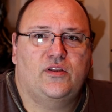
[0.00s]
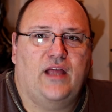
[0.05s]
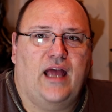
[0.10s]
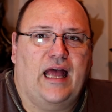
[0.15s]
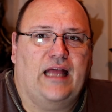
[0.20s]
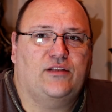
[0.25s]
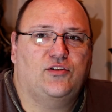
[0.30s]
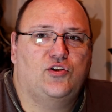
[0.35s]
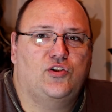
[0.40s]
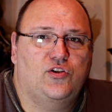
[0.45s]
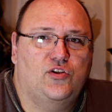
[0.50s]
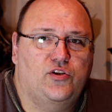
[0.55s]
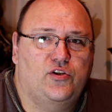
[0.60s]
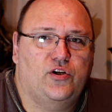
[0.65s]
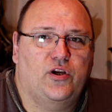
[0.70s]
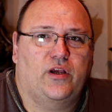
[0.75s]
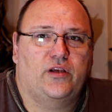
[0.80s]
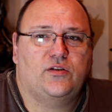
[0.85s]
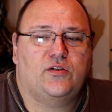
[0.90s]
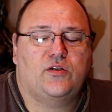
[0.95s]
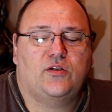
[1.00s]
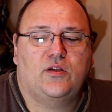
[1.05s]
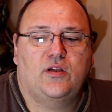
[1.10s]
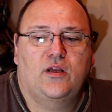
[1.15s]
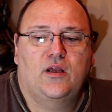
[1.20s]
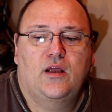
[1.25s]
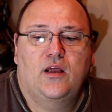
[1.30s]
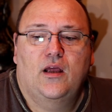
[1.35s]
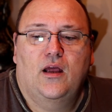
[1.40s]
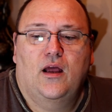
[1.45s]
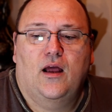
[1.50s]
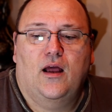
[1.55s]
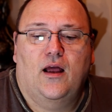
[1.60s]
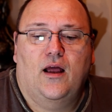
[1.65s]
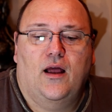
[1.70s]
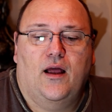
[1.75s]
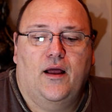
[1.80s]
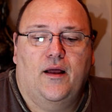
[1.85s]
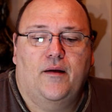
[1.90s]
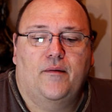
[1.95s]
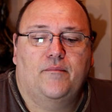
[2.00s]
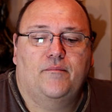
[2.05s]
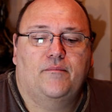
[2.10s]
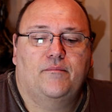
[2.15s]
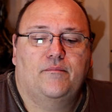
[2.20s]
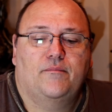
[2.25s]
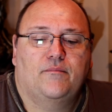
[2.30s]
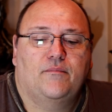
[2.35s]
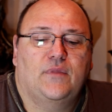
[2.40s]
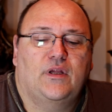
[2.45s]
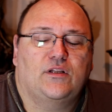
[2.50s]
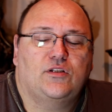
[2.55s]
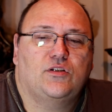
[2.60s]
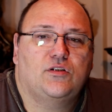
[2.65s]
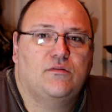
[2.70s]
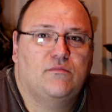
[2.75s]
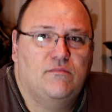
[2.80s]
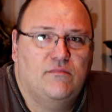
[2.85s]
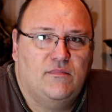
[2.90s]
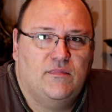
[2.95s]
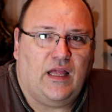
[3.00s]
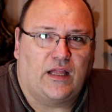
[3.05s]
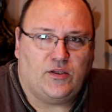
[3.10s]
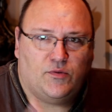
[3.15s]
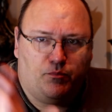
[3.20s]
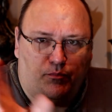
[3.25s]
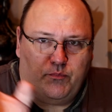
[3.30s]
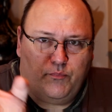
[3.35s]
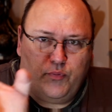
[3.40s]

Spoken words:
That's just that's